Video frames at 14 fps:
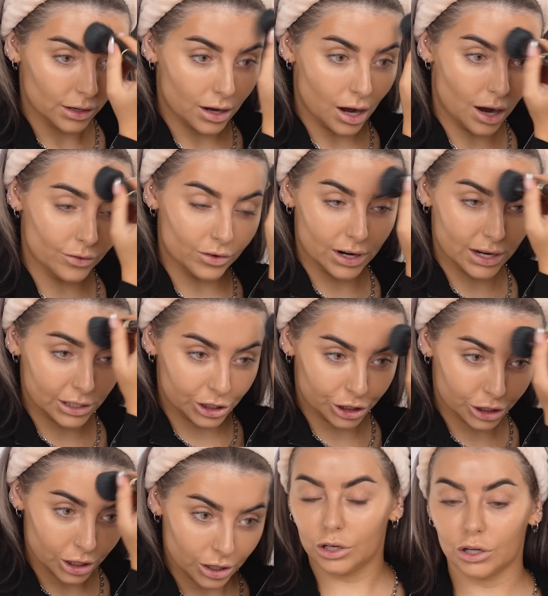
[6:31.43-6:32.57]

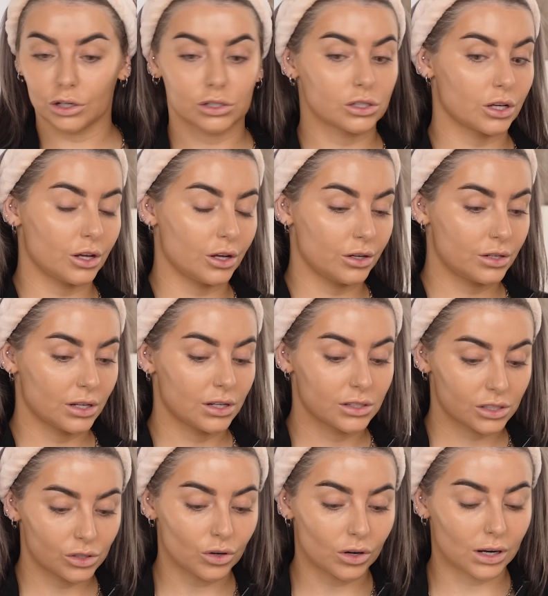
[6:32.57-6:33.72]
coverage, looks good,
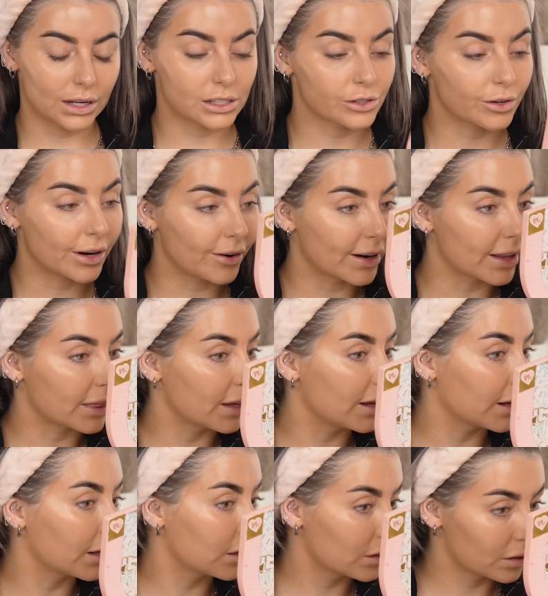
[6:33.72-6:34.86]
it's not glittery or
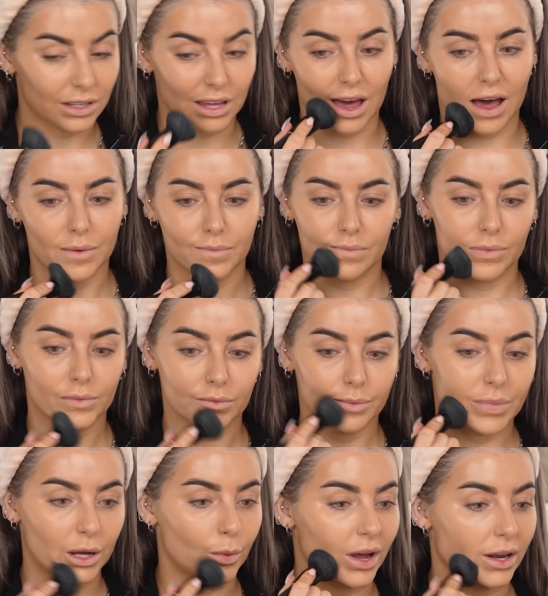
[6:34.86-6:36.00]
anything. Yeah,
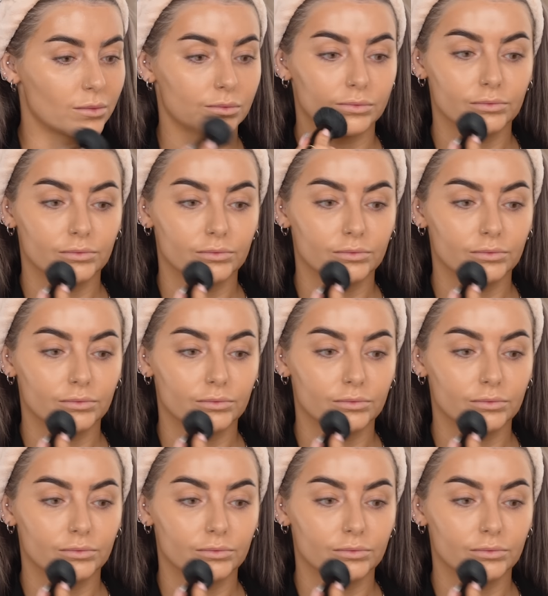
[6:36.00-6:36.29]
big win.